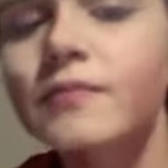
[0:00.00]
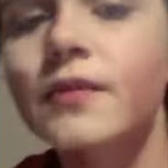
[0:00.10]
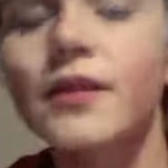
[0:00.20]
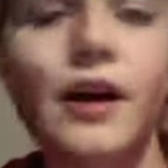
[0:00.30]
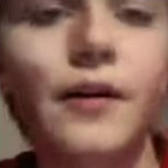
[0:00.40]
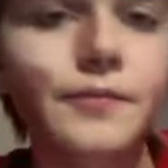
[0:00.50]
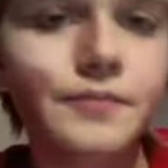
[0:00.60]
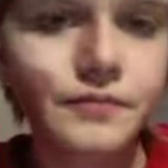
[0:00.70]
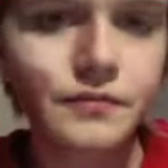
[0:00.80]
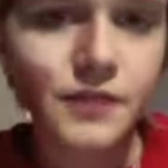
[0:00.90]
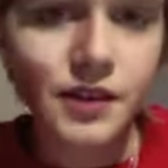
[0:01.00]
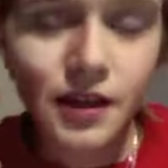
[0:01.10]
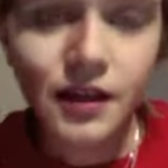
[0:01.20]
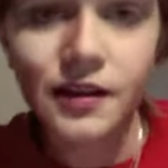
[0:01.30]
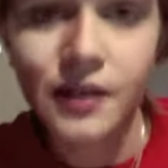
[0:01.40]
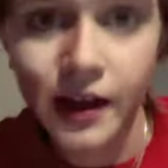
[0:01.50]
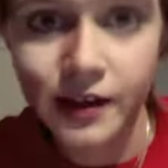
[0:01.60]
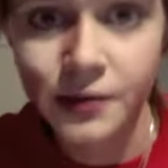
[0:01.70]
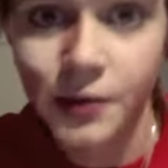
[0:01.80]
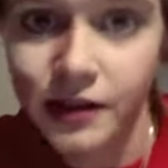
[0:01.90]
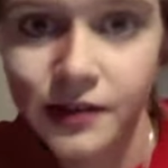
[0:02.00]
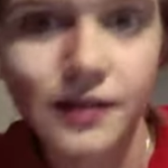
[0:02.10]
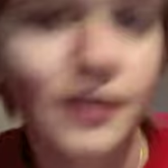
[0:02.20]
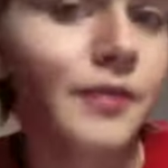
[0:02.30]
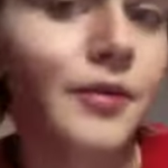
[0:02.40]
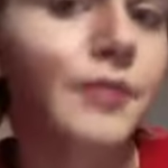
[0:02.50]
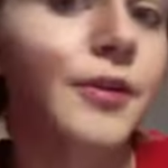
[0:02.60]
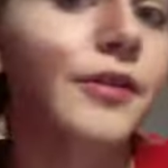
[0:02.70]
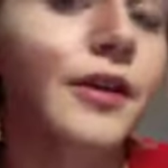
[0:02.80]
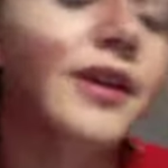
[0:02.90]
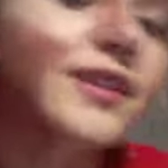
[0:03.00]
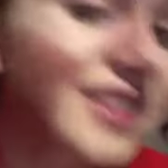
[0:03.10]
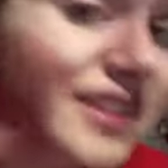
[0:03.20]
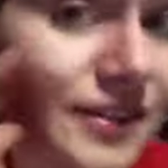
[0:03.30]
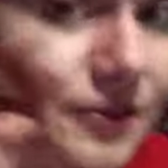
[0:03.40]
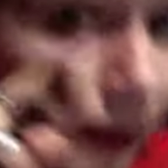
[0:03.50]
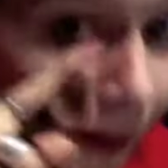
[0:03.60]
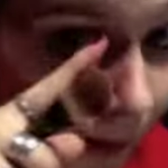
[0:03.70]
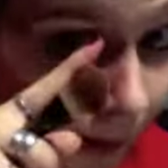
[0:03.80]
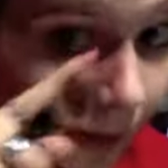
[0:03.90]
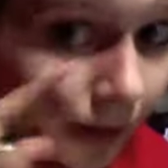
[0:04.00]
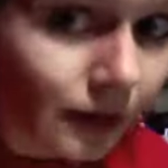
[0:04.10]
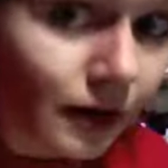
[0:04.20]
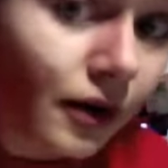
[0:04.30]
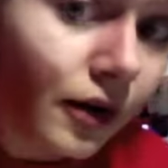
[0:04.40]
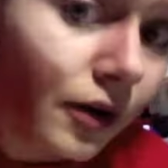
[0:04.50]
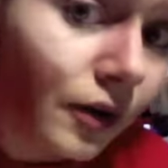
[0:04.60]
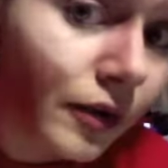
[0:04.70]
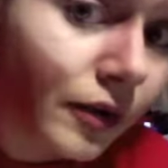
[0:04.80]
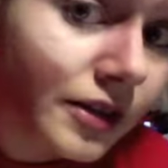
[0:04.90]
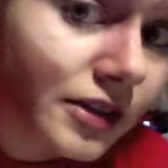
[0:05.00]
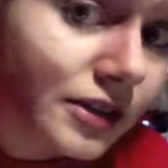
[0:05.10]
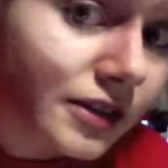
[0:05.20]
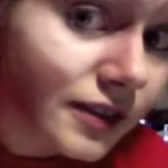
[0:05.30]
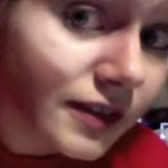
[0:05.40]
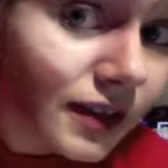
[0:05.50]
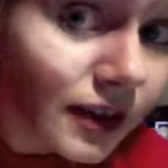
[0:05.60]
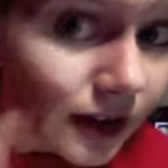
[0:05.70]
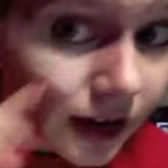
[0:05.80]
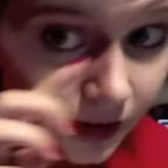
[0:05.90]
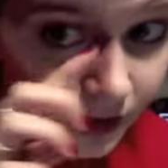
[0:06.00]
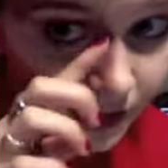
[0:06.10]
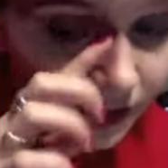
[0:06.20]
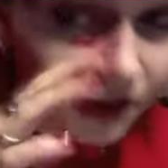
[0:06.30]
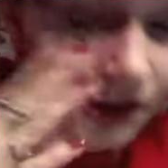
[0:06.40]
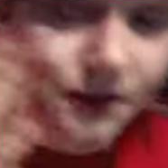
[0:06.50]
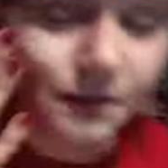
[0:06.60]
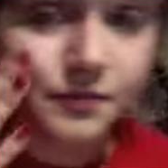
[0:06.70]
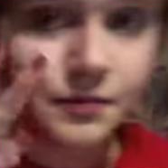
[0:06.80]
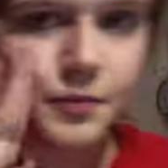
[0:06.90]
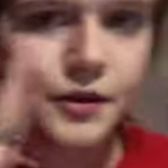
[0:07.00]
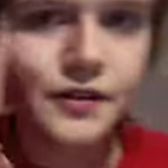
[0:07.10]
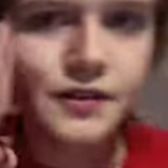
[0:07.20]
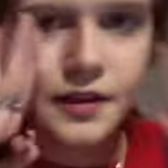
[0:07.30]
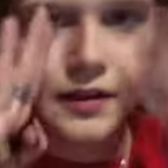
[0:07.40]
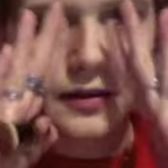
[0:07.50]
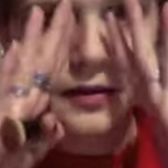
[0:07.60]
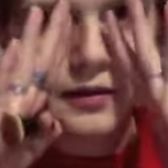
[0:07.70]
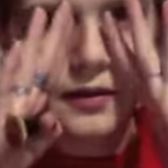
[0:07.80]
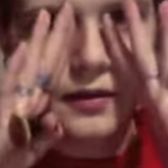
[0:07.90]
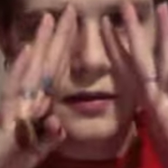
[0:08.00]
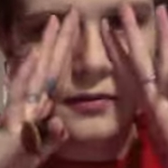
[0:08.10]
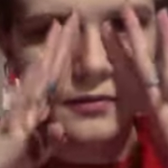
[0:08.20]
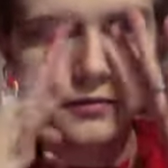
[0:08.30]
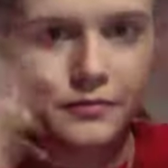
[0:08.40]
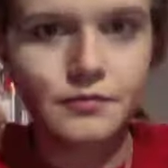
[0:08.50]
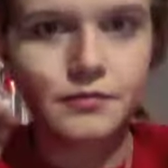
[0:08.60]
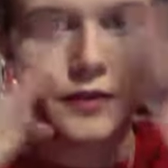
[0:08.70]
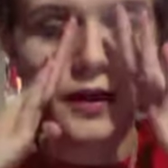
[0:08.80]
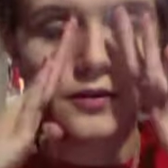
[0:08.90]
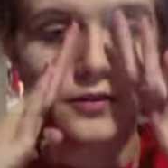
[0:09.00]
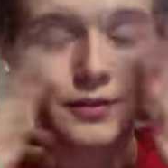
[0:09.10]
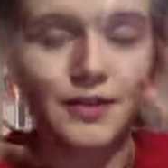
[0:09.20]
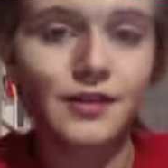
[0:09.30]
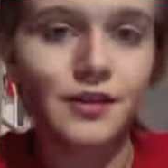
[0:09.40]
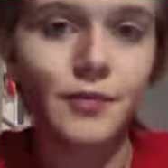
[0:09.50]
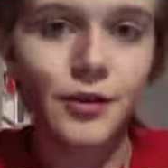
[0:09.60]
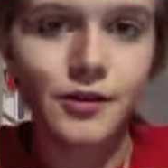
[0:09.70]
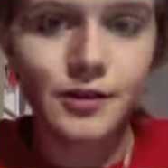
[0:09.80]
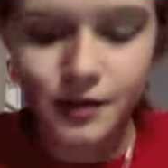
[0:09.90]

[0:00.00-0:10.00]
Now, the next one that I'm going to be doing is this right here, which is, it just brings in my nose and makes it smaller.